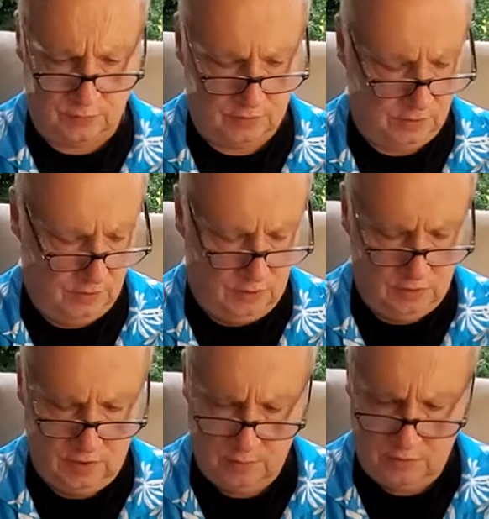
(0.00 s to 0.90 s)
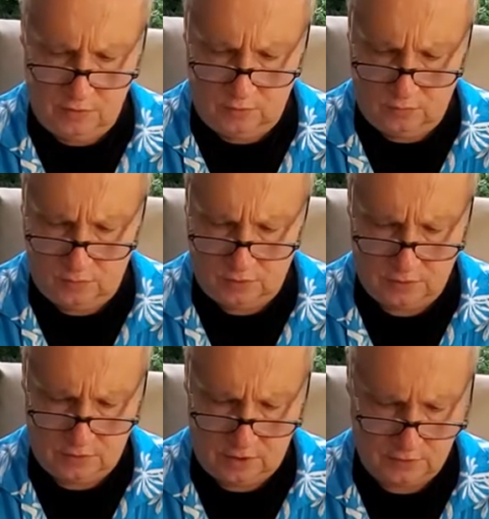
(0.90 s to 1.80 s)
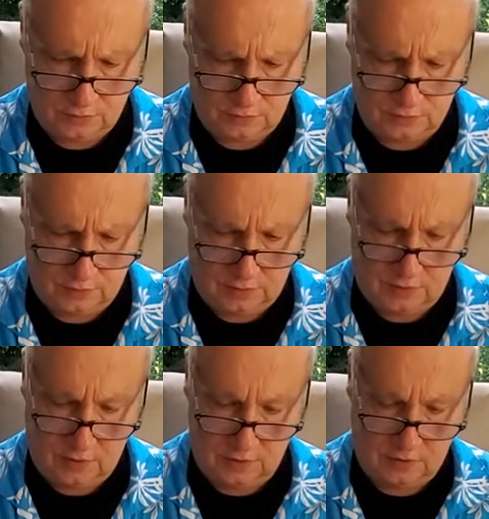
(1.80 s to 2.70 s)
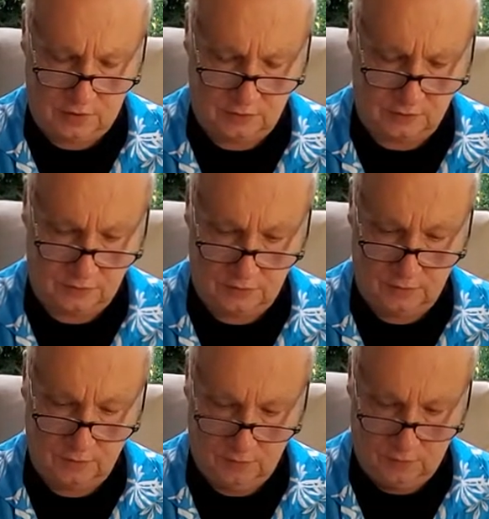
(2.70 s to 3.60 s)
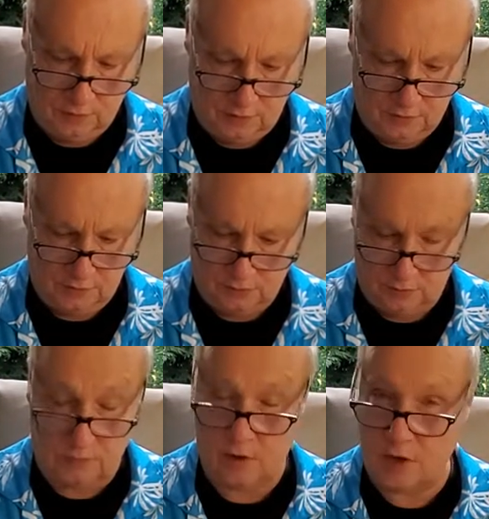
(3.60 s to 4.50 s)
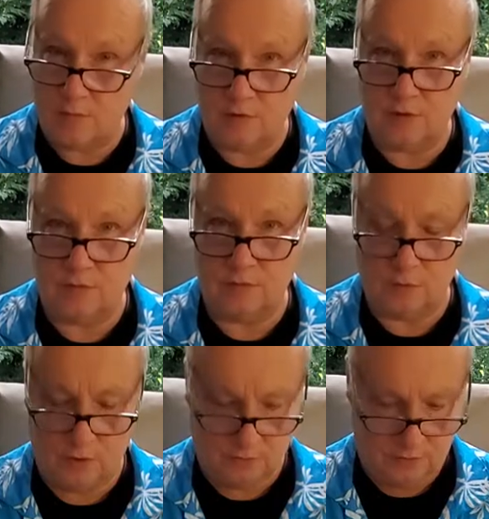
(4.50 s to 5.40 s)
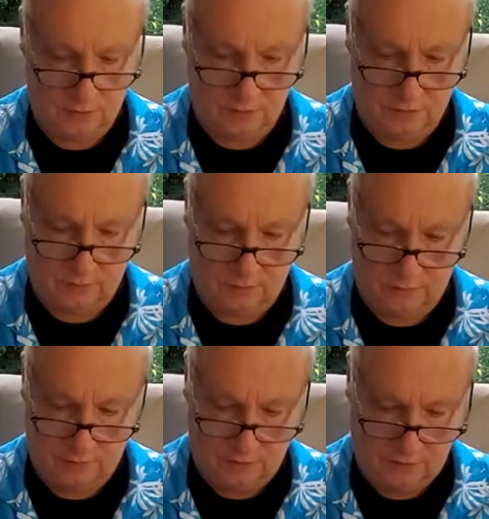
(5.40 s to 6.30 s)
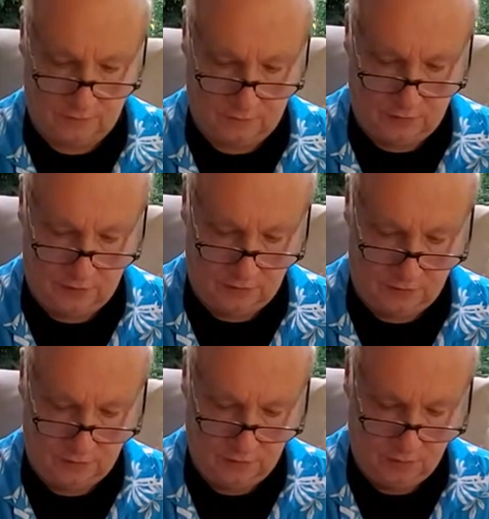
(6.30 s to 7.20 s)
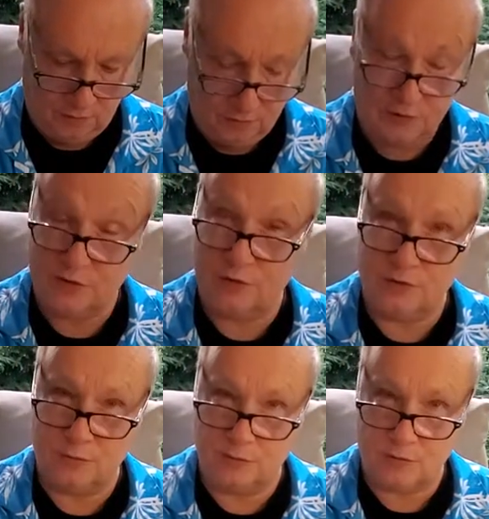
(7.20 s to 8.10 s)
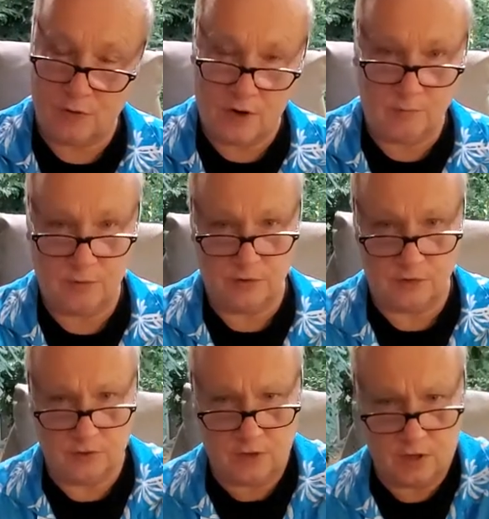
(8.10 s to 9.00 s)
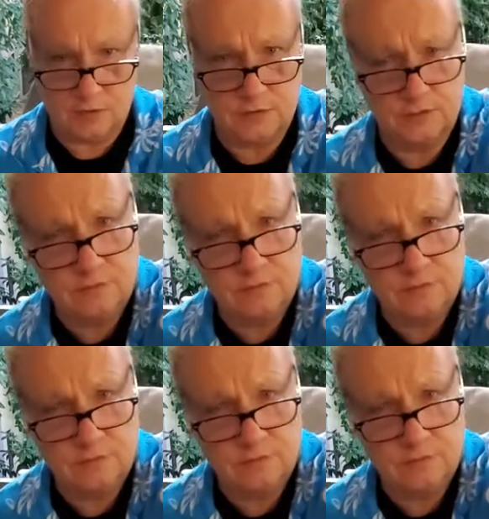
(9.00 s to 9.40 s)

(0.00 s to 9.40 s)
But let me know, guys, what you think of that, Cancers. And do leave a comment if you want, and tell friend, and please do subscribe. Appreciate it, guys.